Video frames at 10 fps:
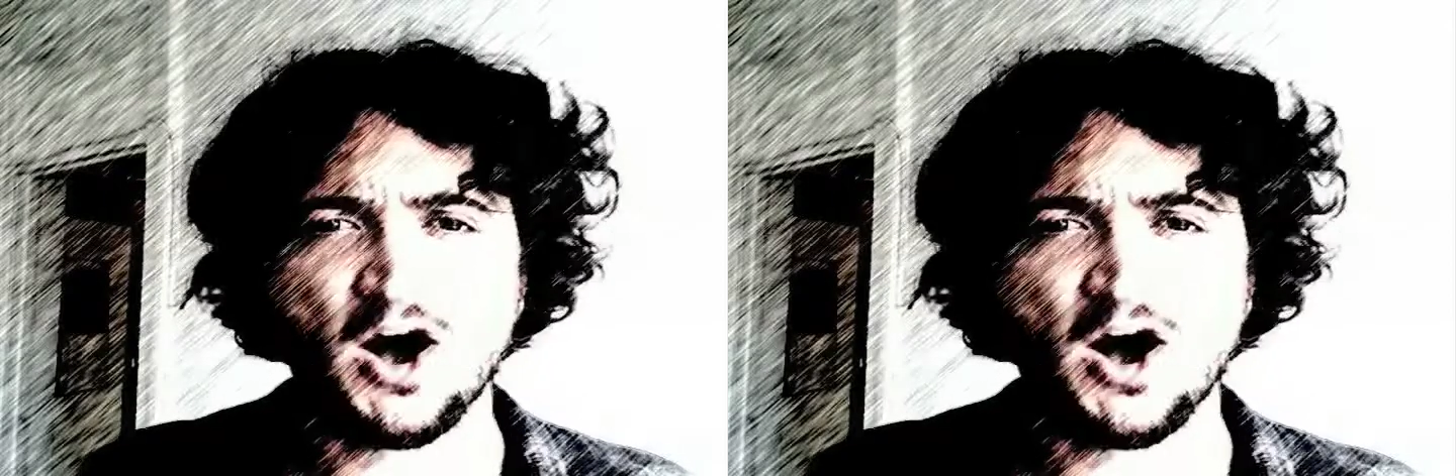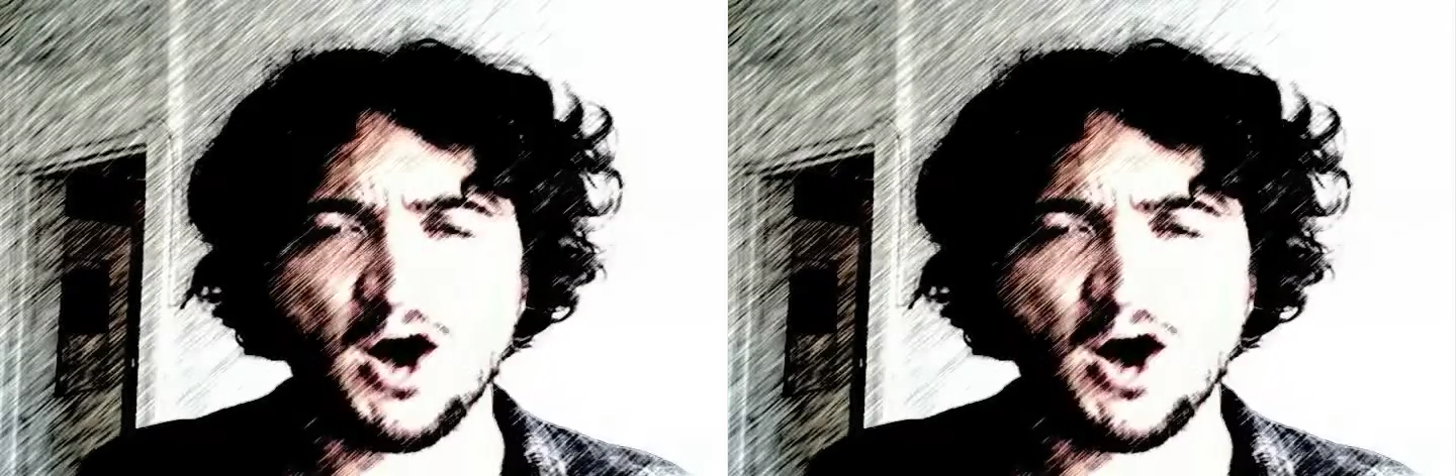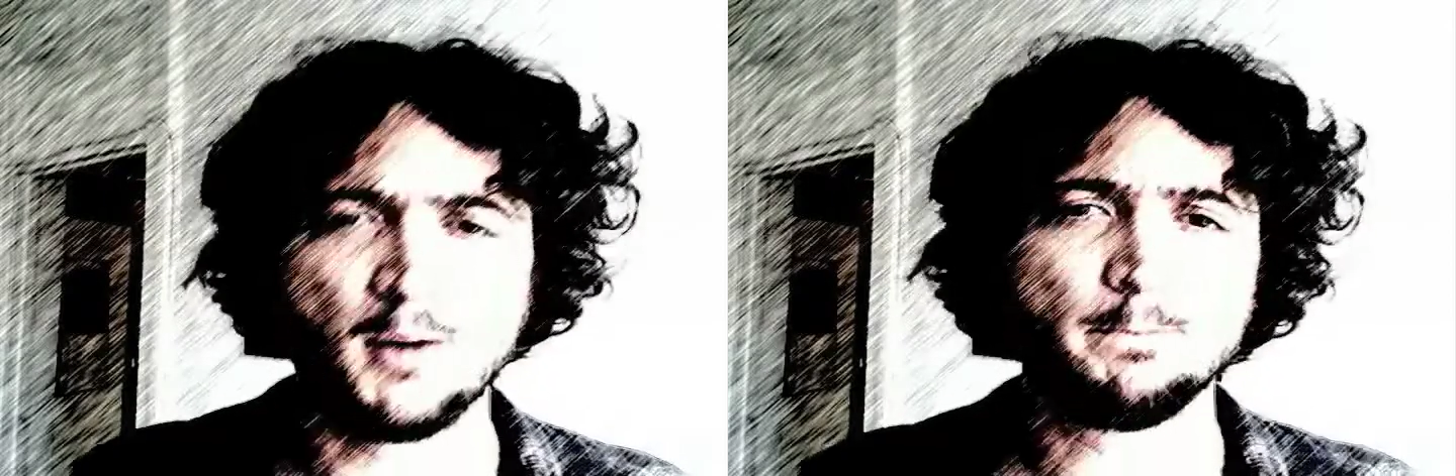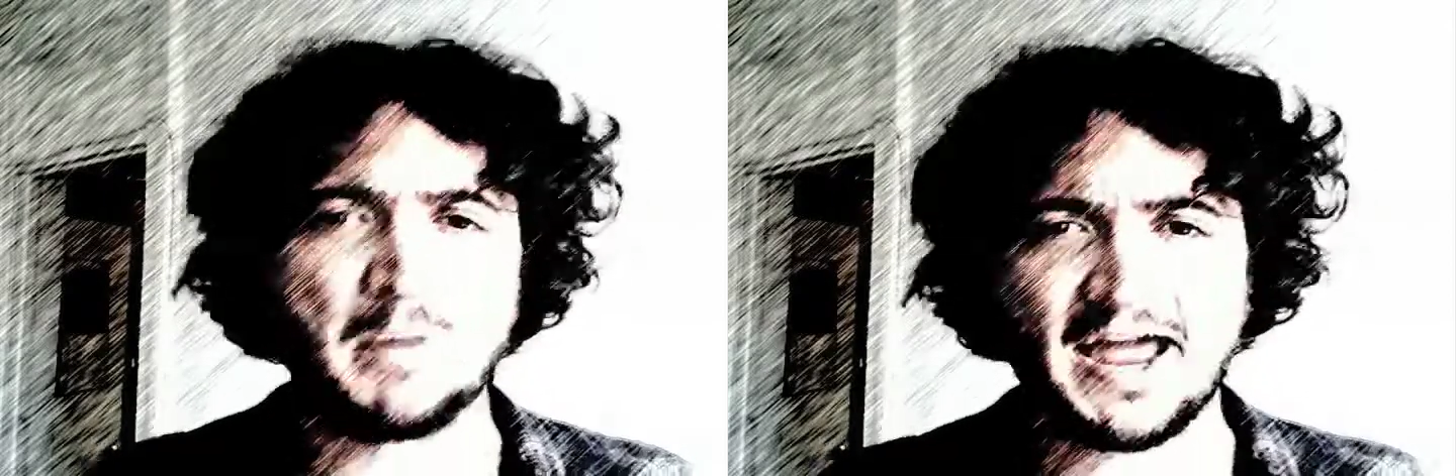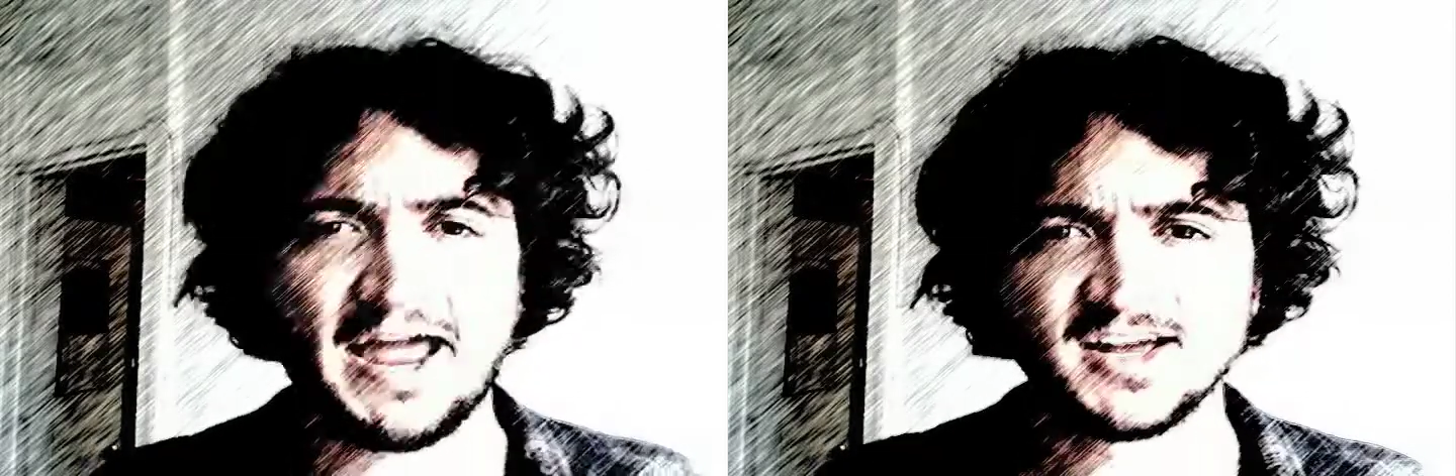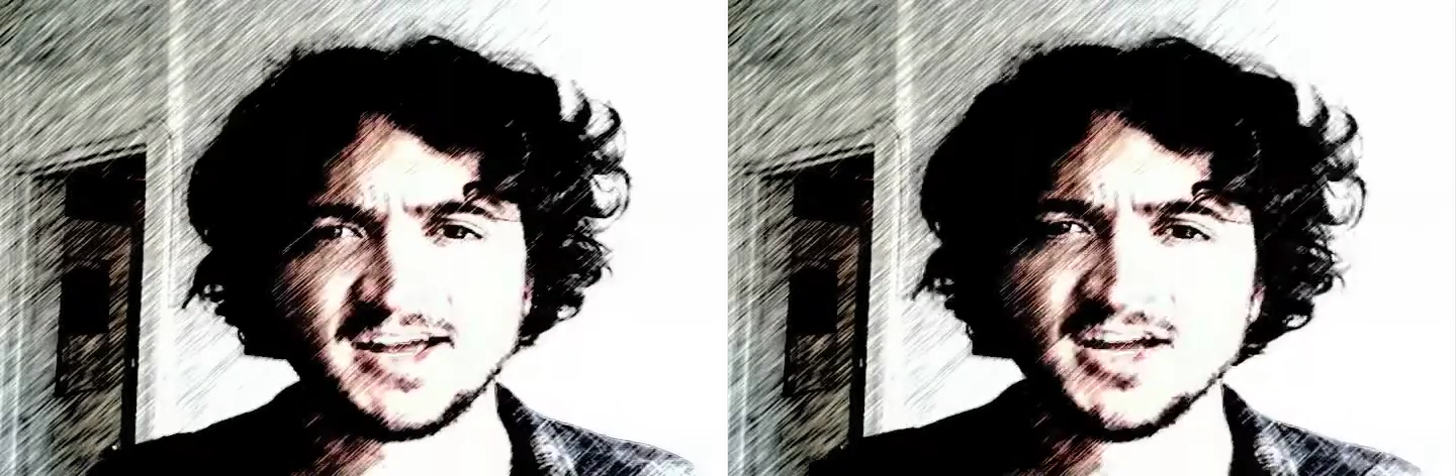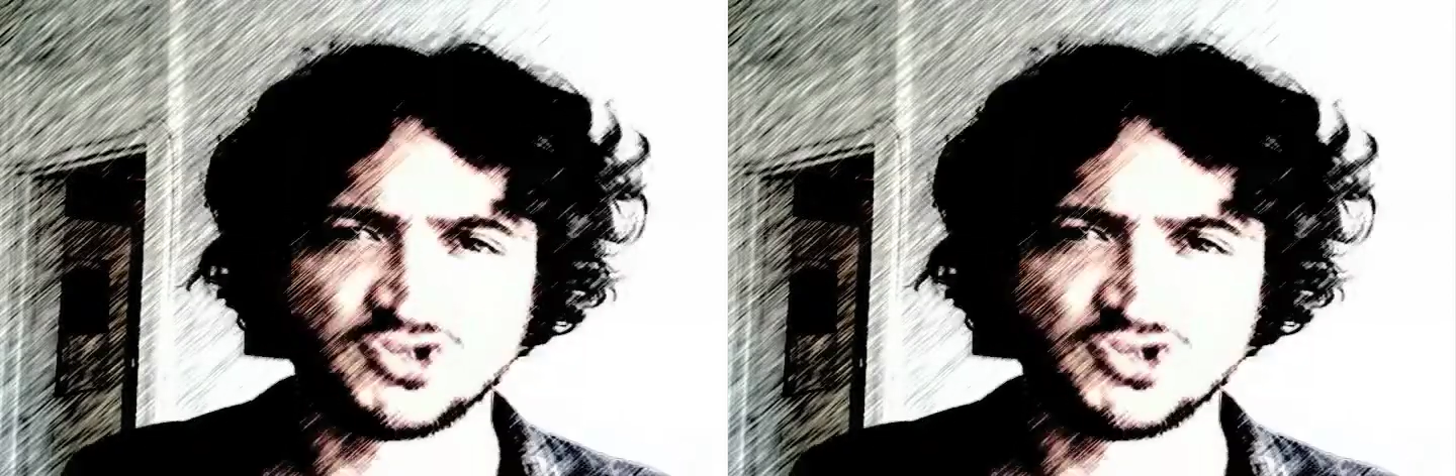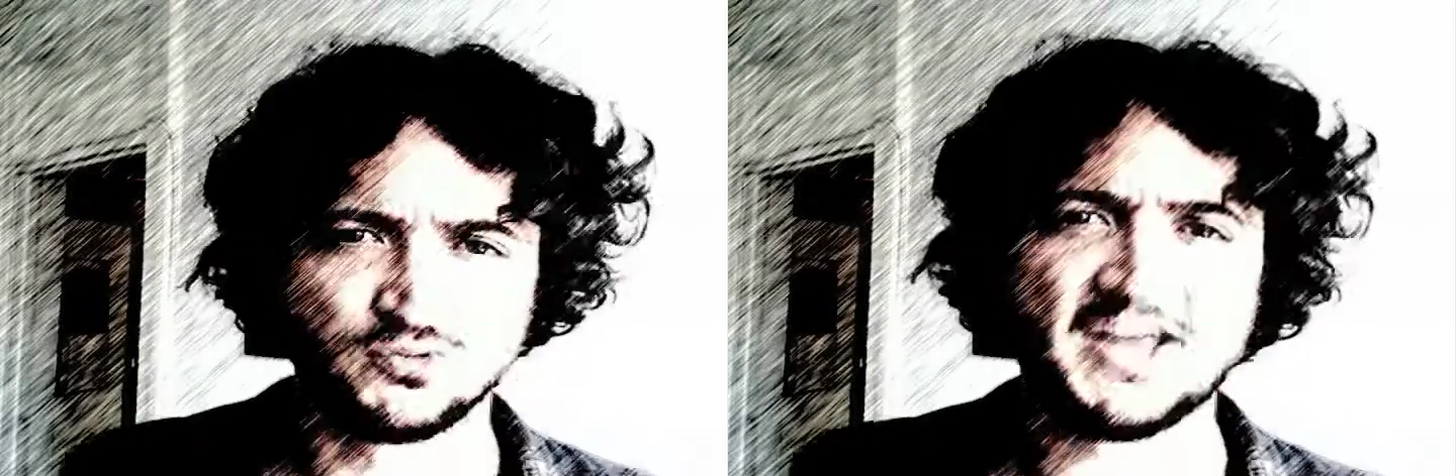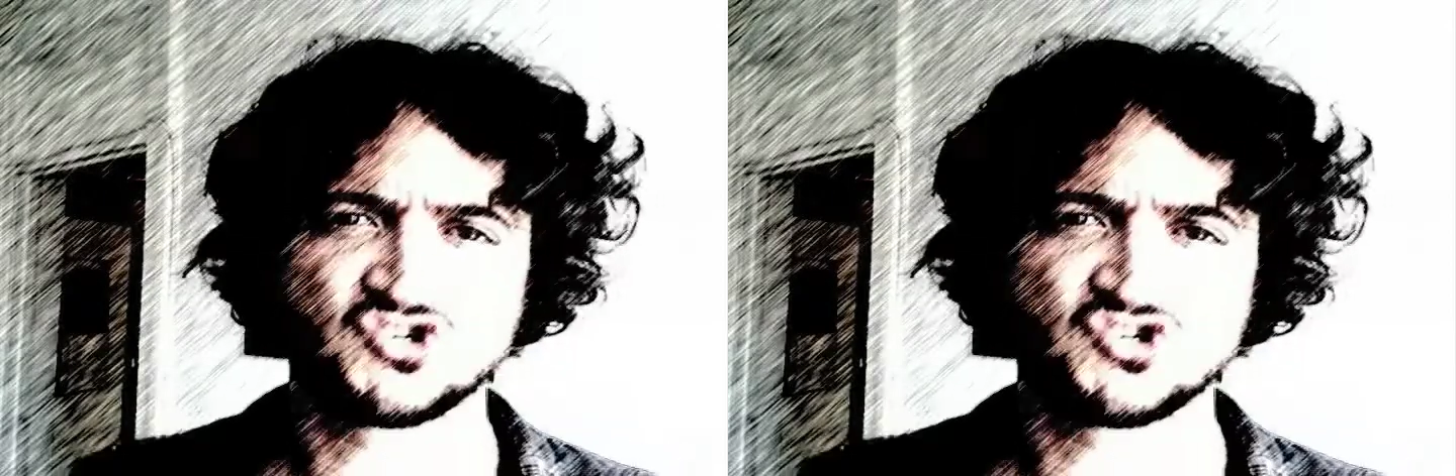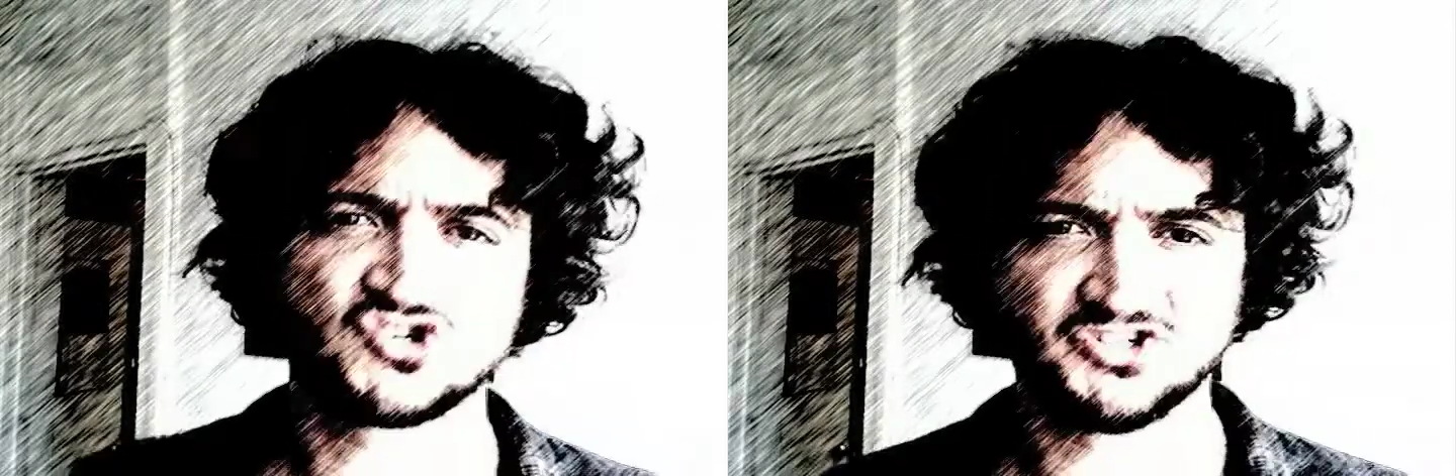humpback,
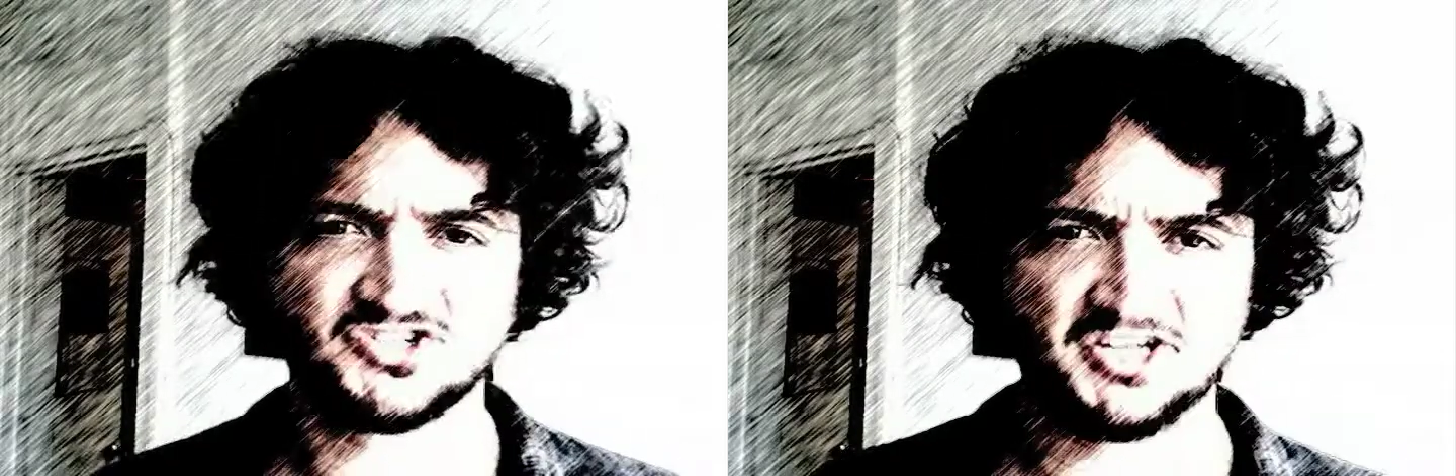tarantula